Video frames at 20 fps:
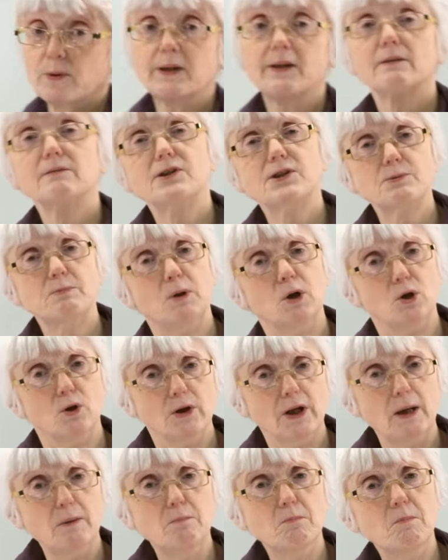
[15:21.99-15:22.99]
with a small
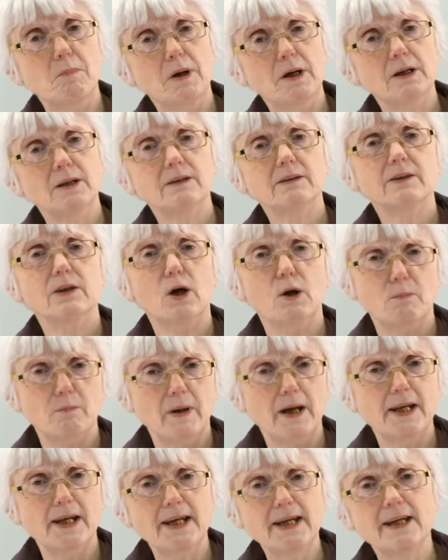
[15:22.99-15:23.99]
number, not
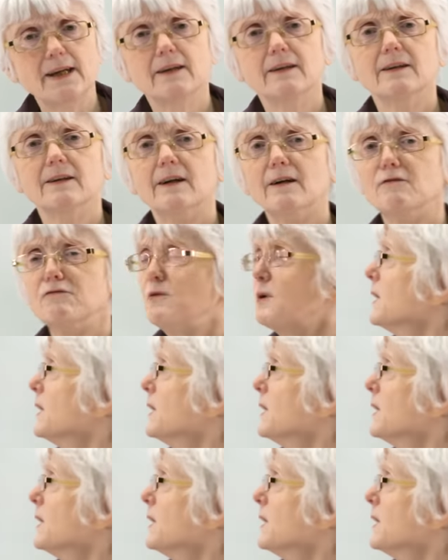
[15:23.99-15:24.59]
many, of